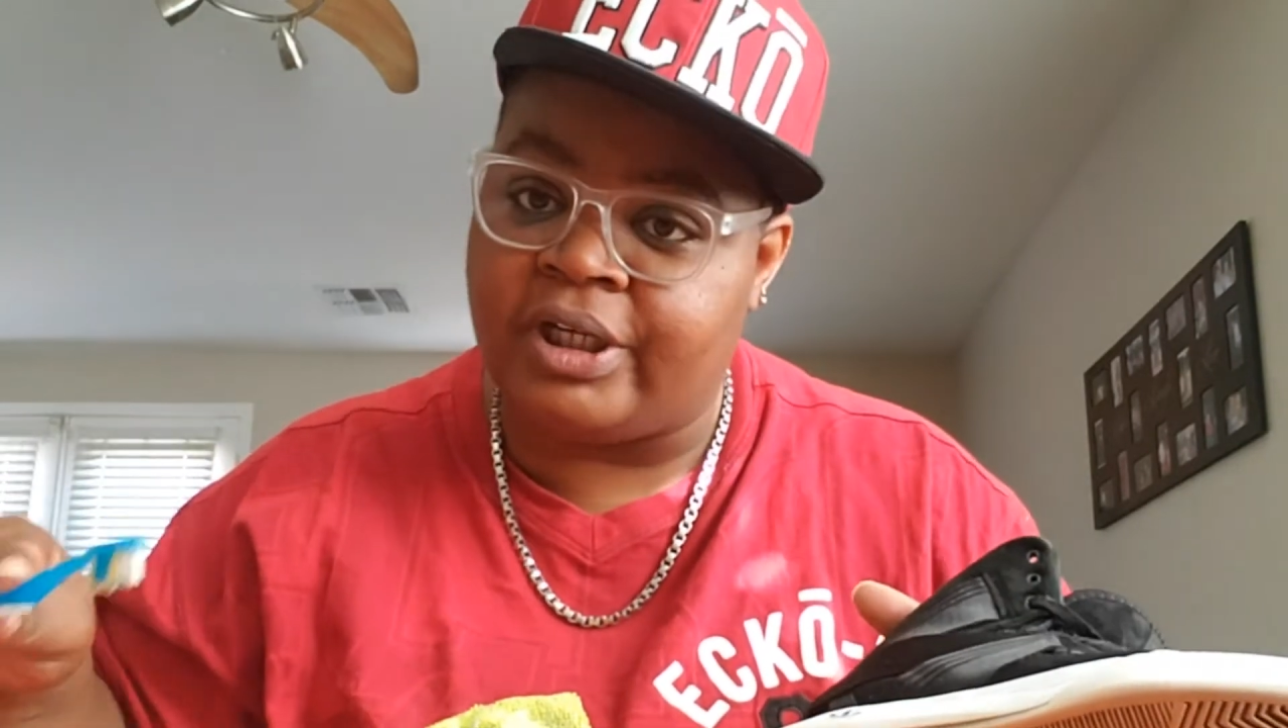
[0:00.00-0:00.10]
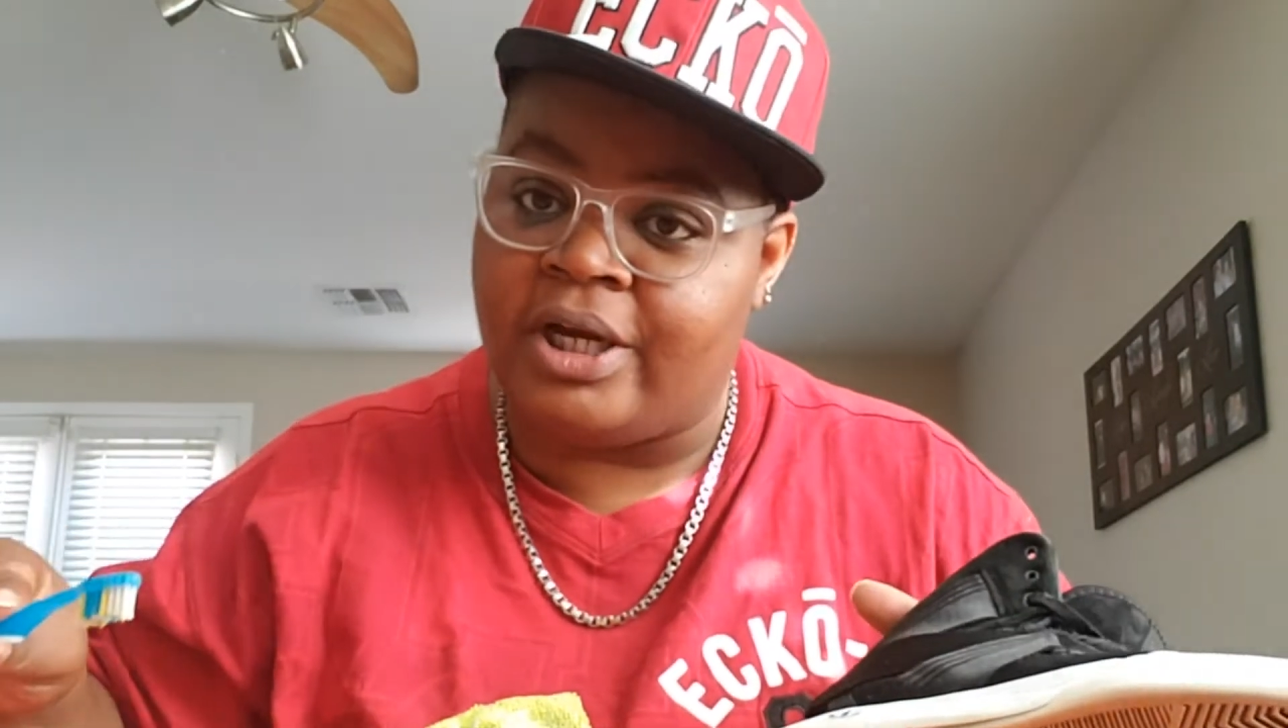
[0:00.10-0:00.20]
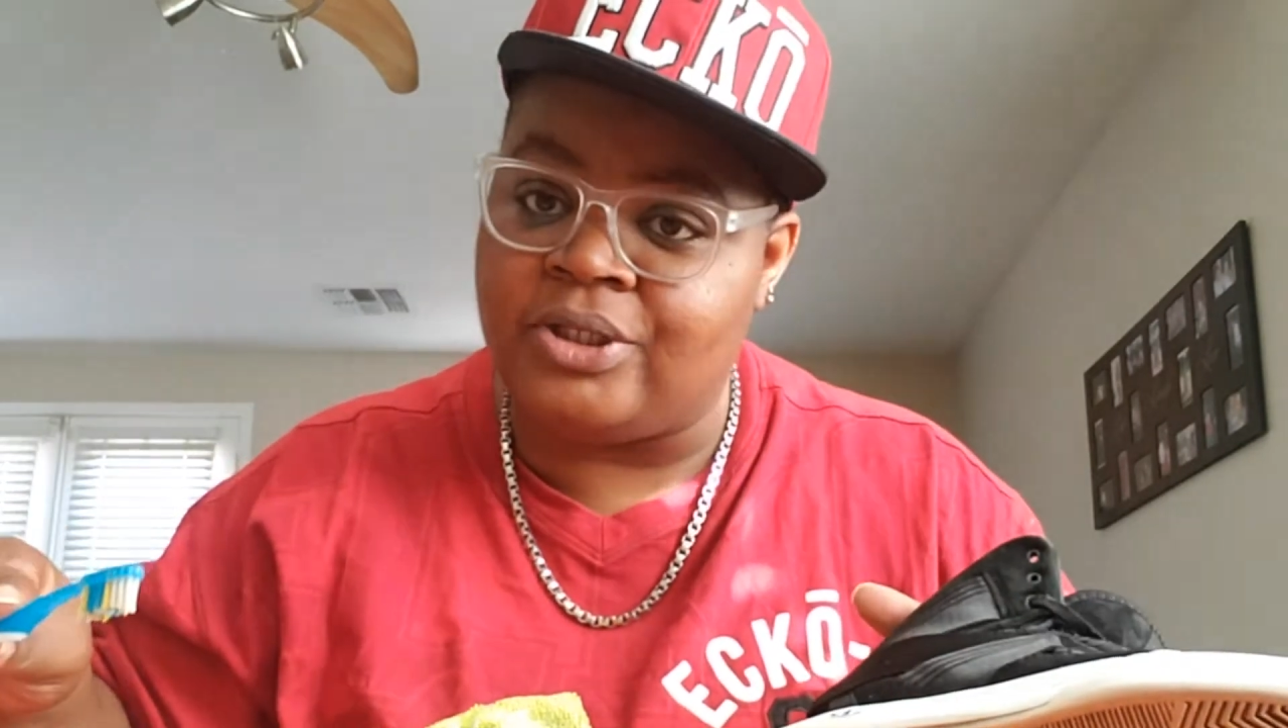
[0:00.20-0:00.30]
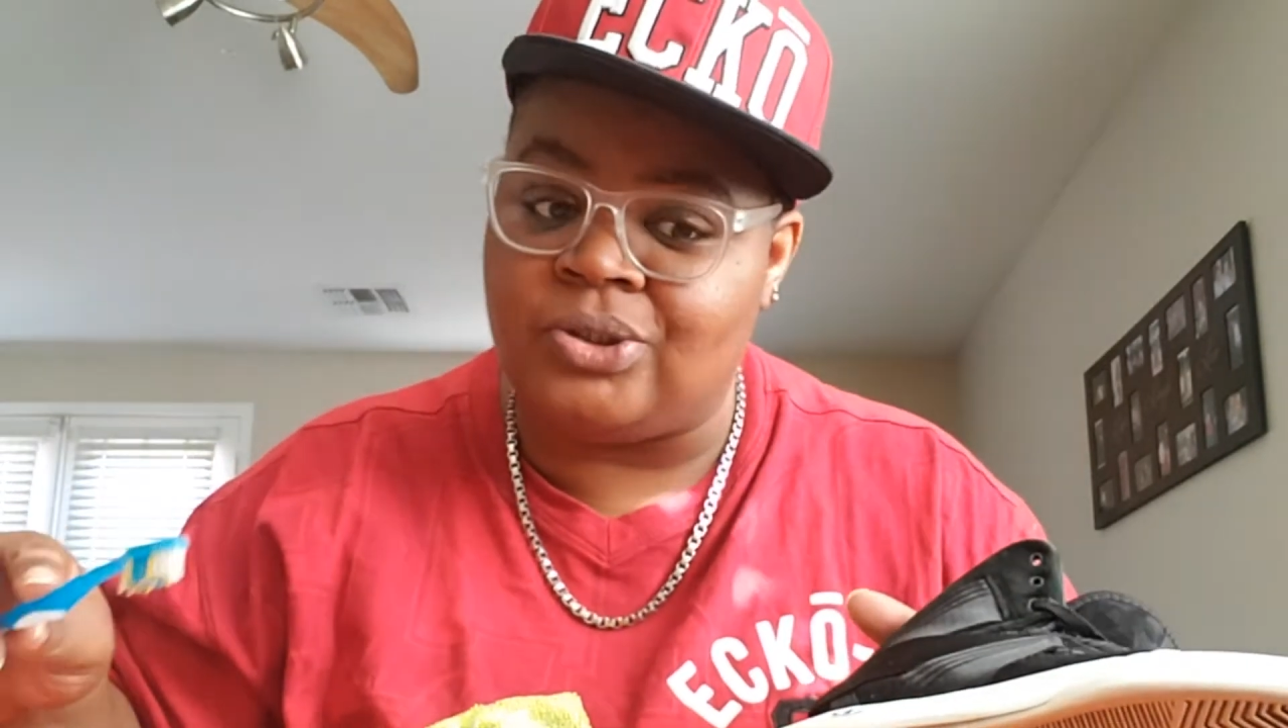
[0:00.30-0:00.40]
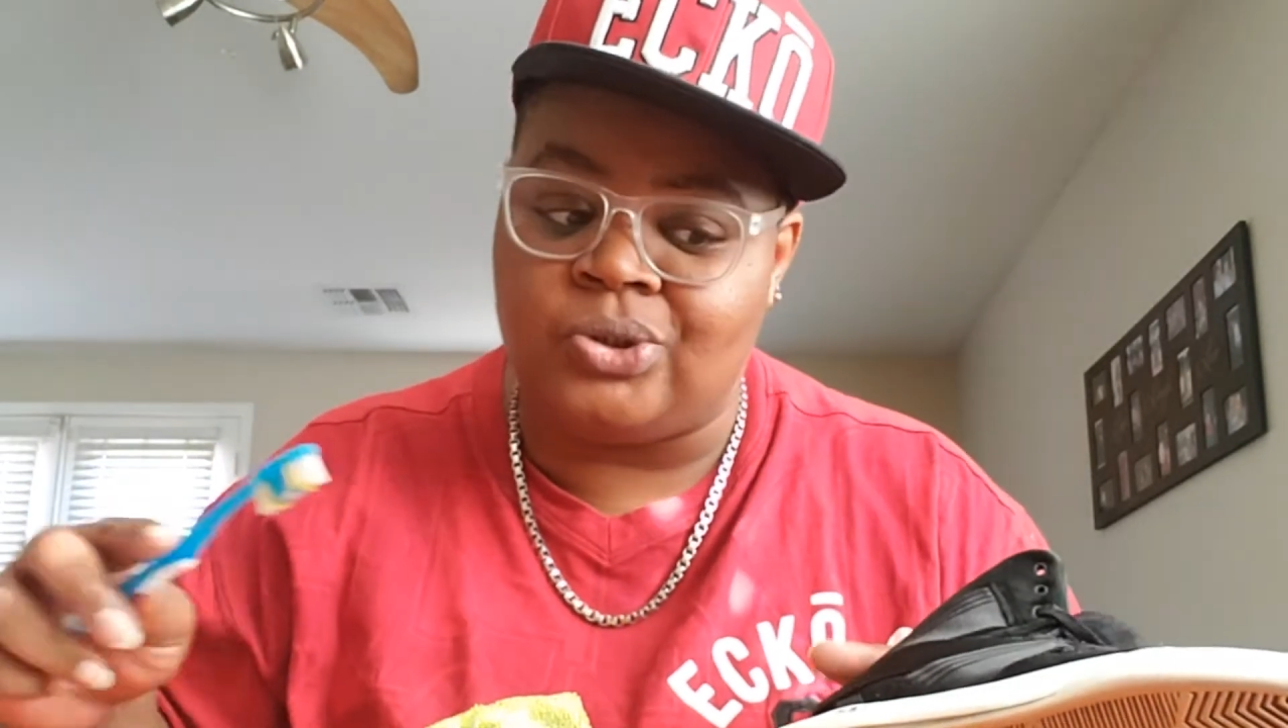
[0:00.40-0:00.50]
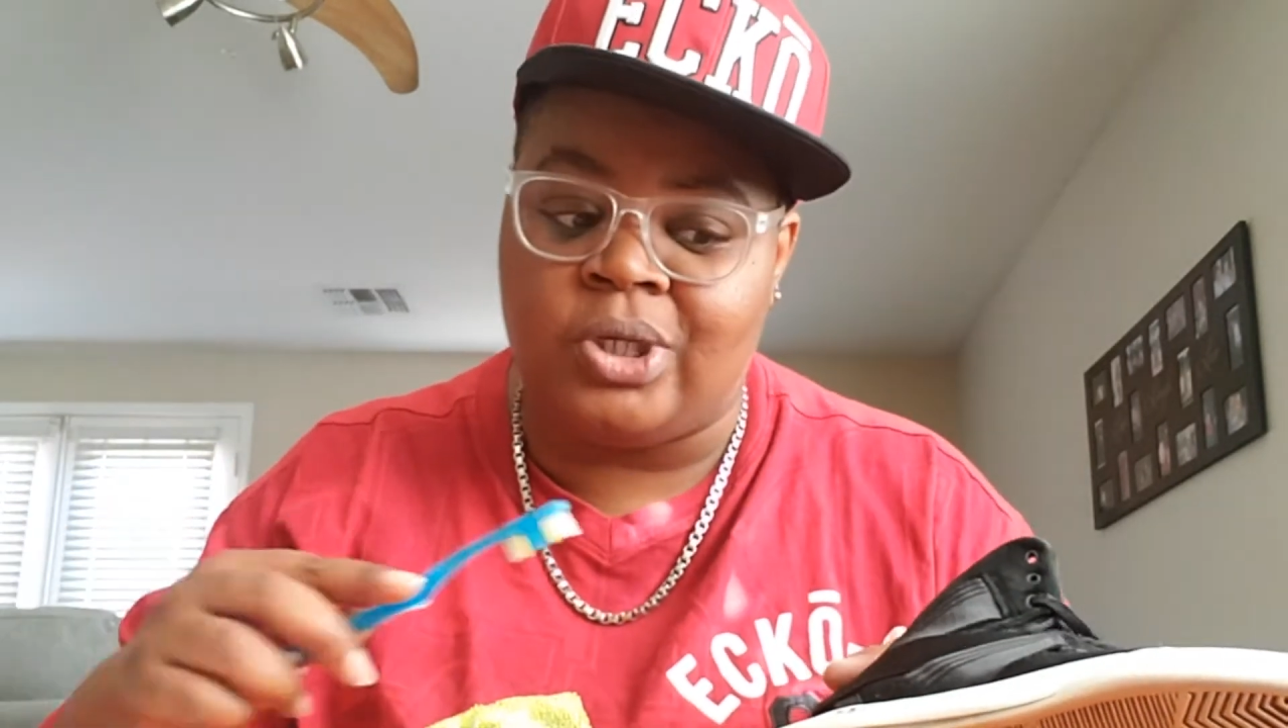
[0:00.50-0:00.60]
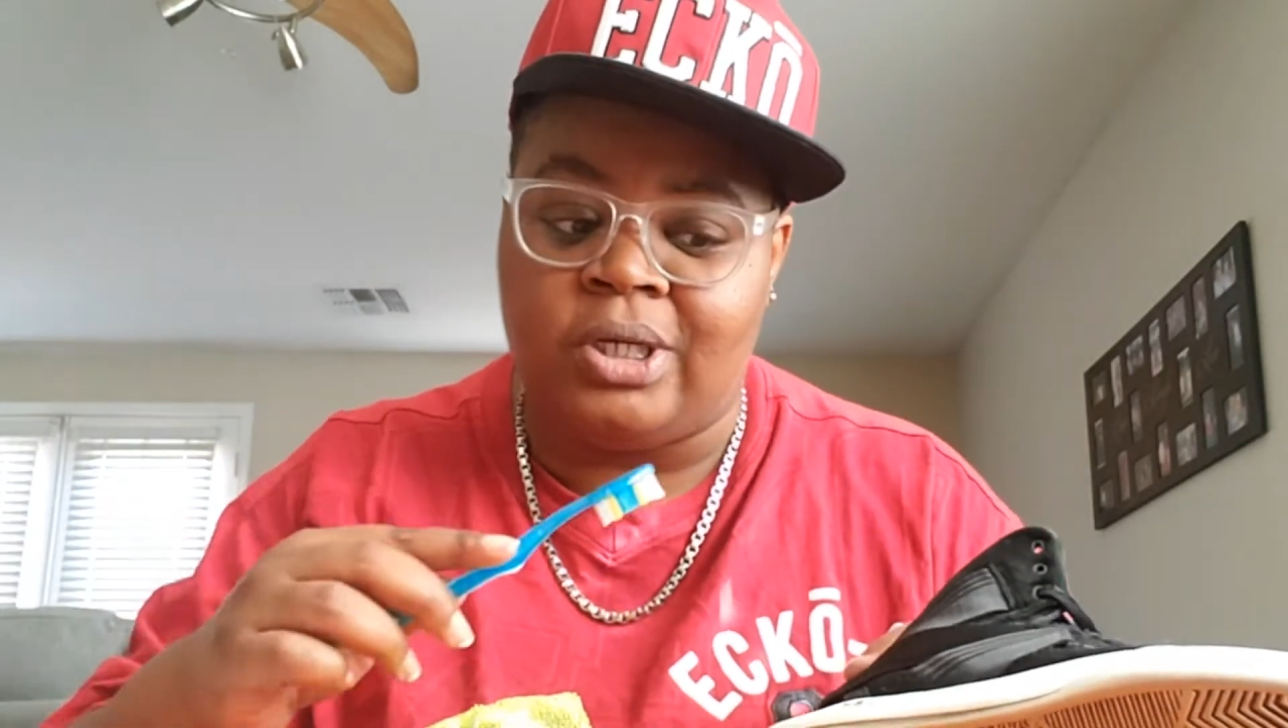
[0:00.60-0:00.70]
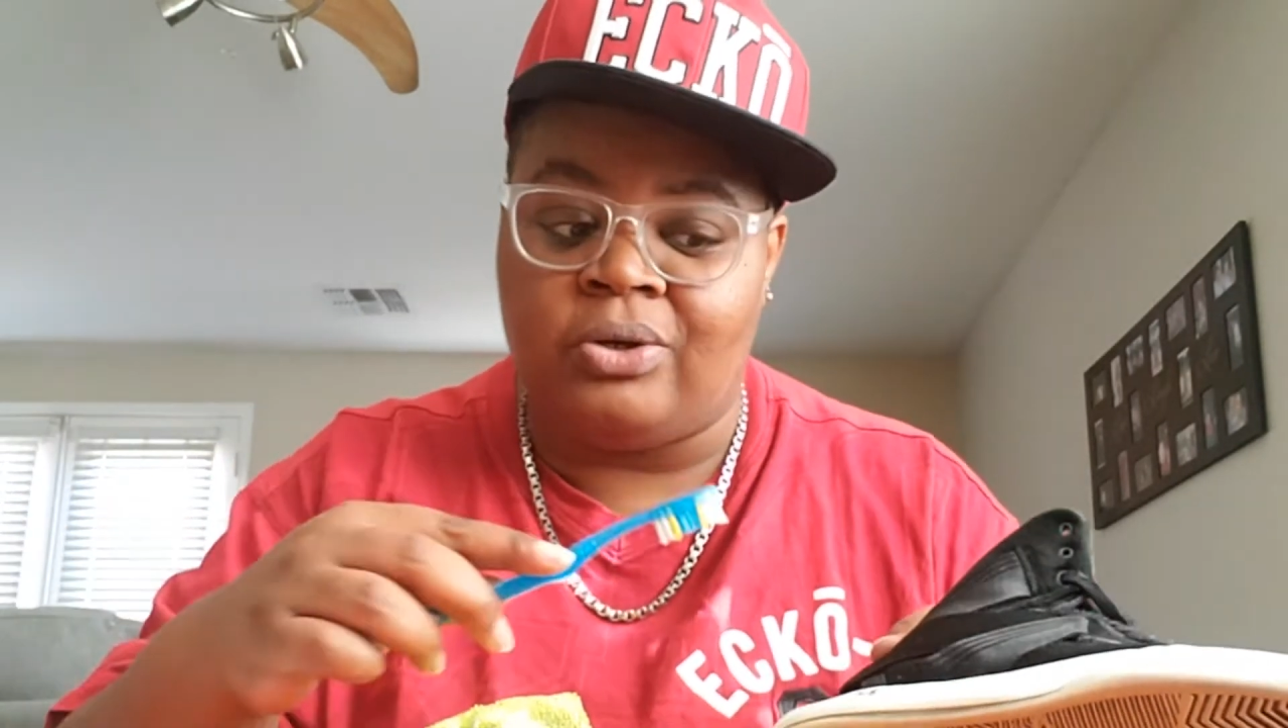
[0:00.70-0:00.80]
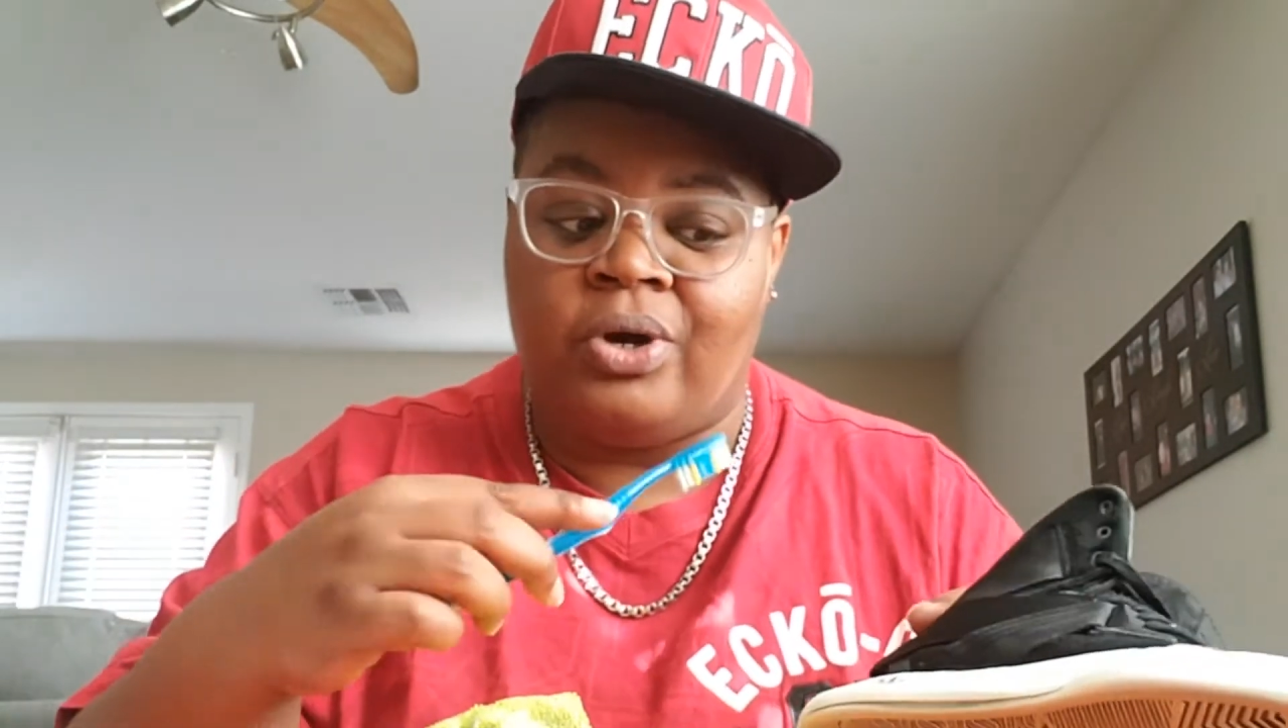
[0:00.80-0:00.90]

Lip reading: concentrated